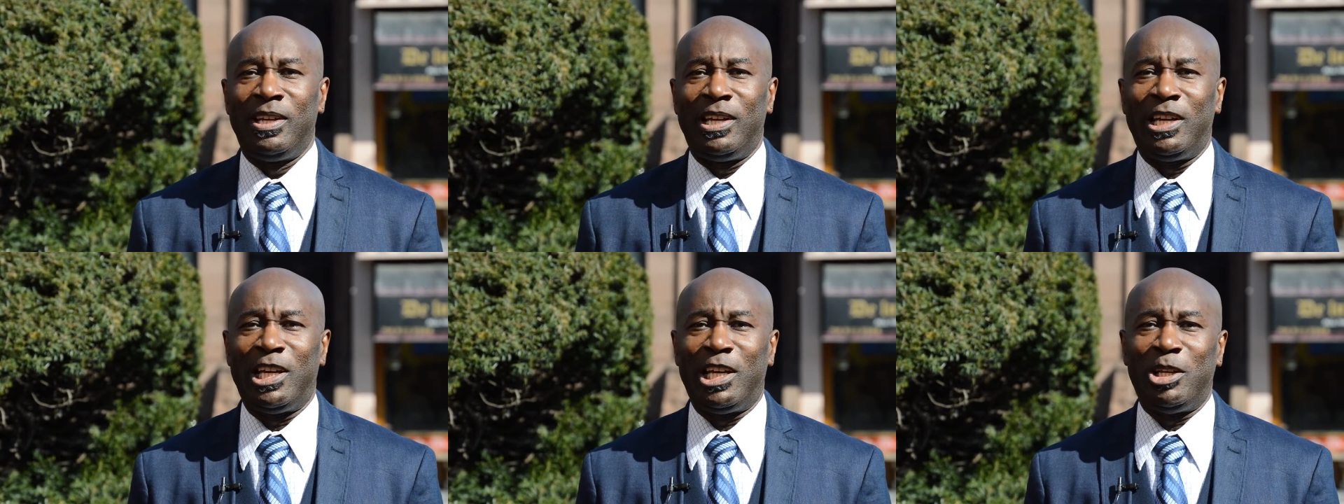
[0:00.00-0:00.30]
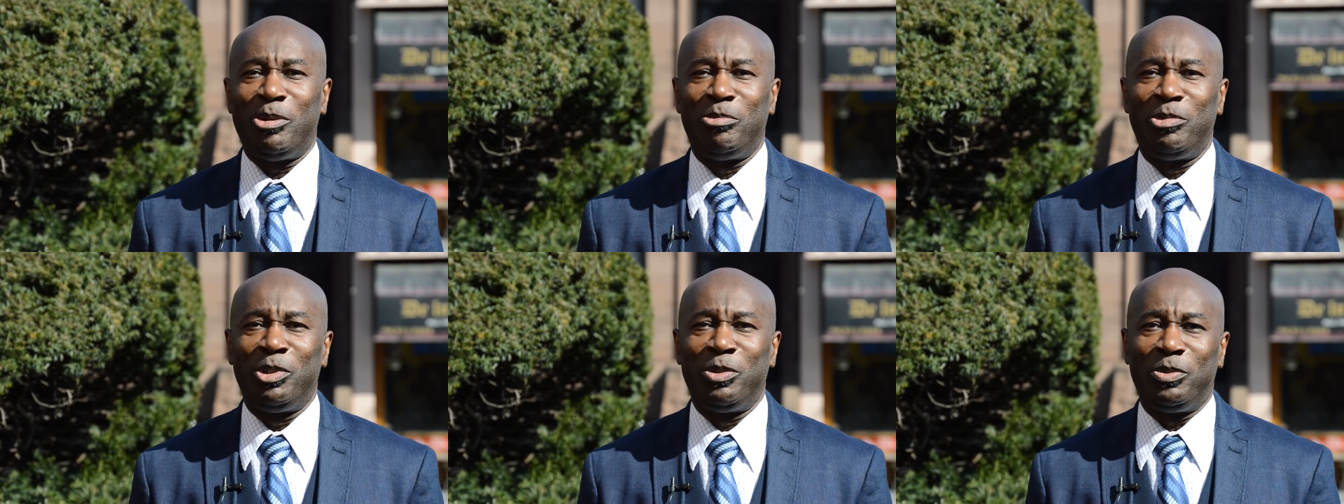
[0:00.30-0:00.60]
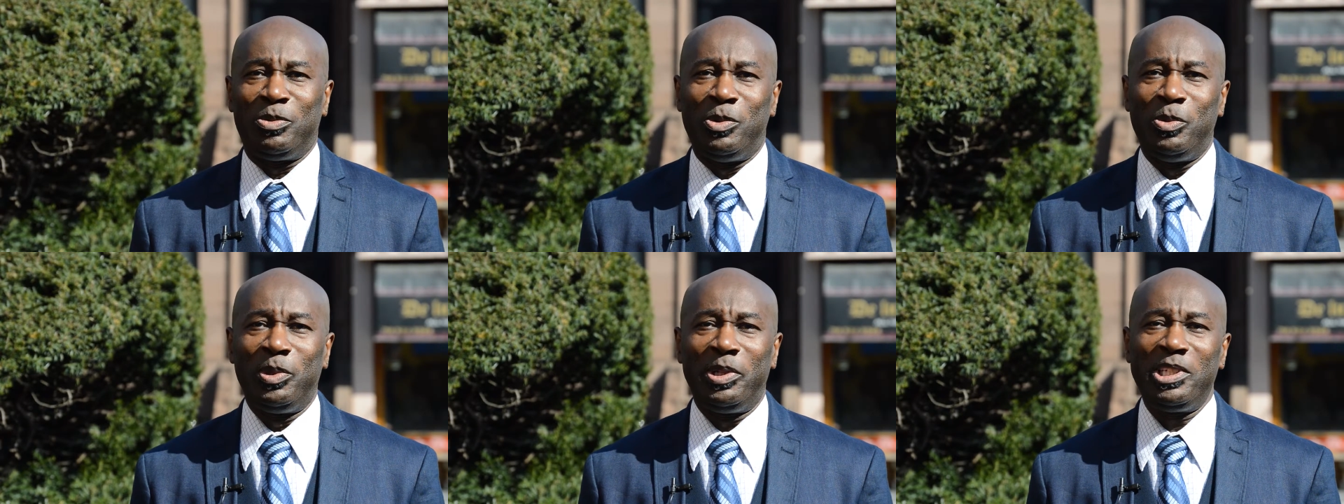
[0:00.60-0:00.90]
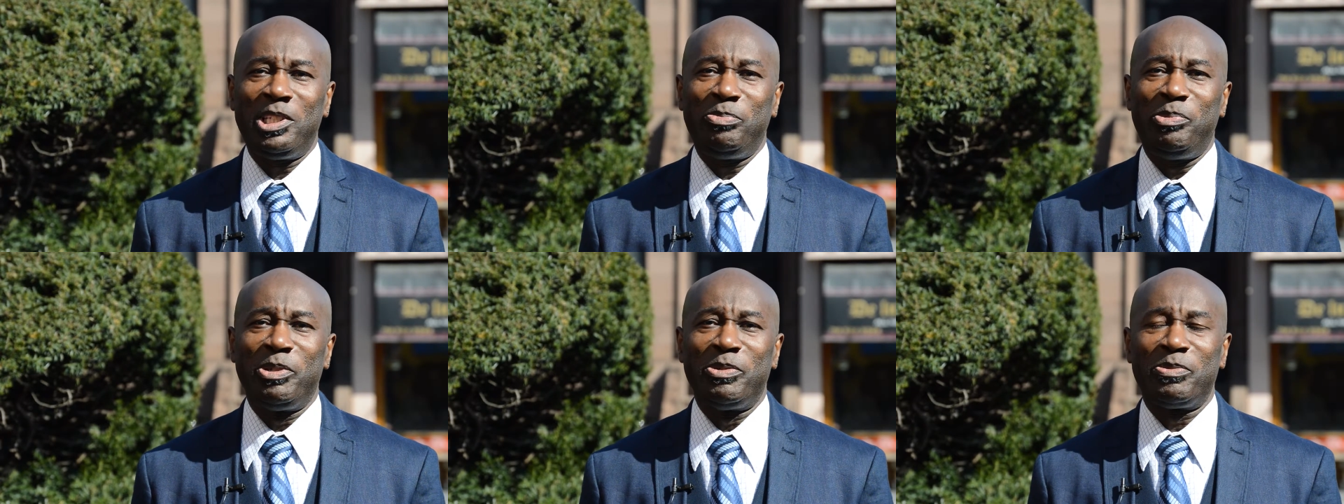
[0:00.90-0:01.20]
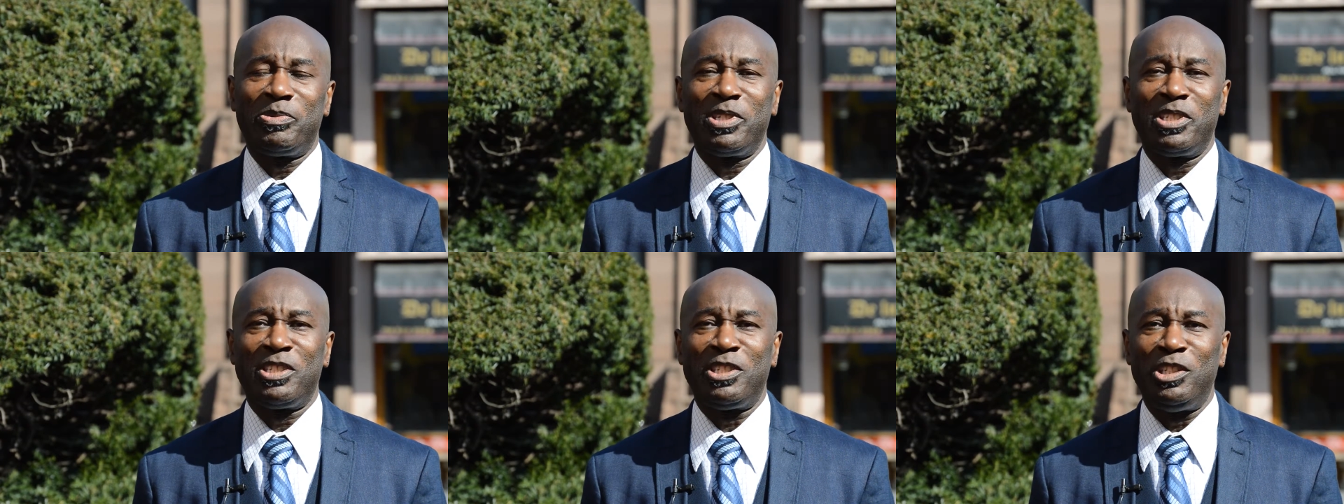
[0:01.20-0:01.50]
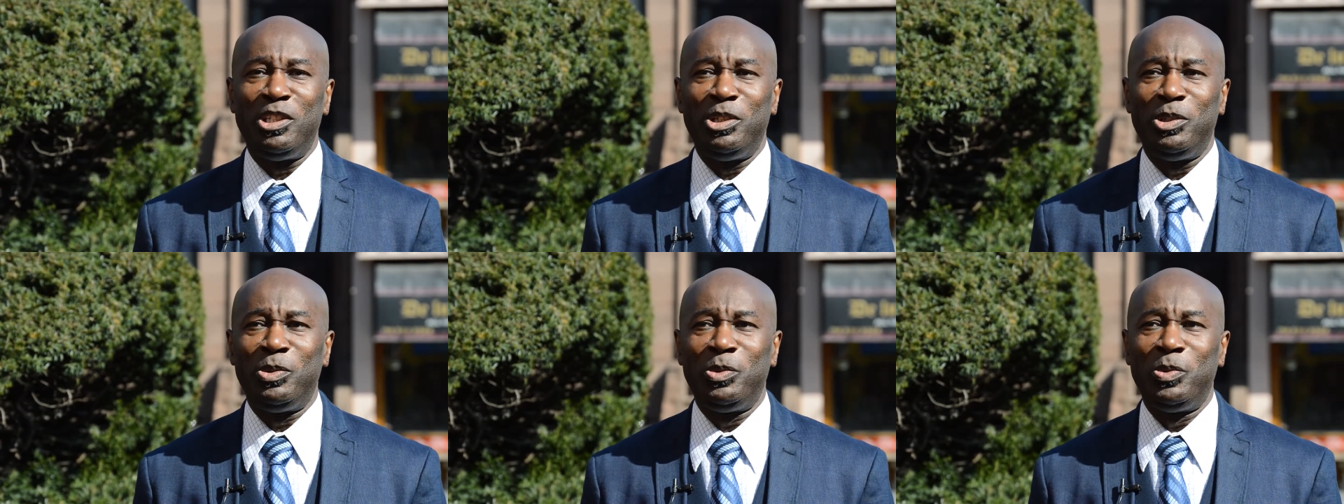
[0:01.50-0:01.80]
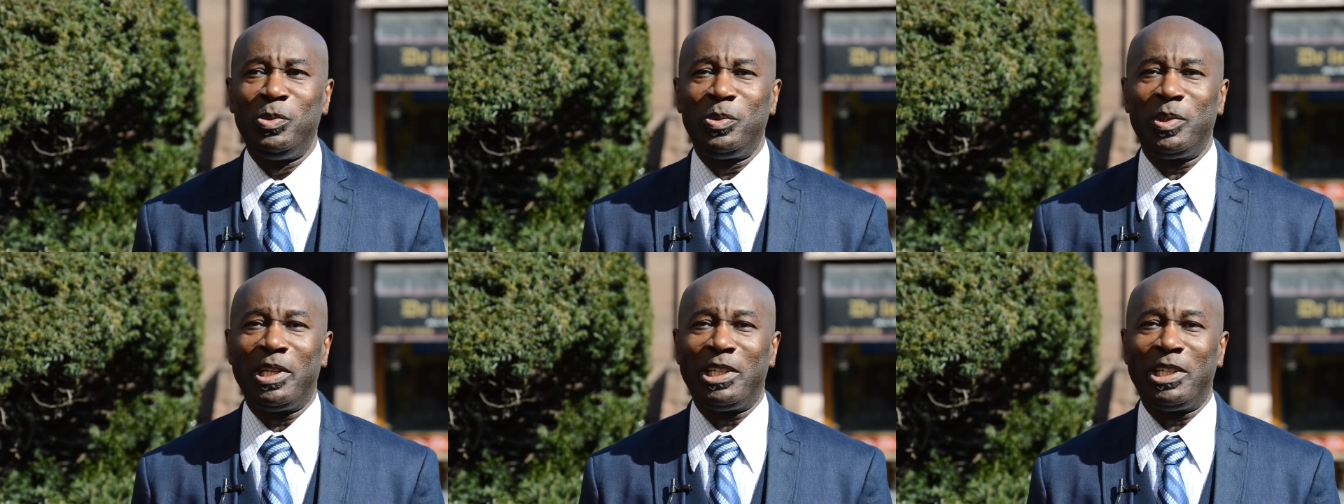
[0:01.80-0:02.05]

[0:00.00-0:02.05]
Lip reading: The whole experience was new,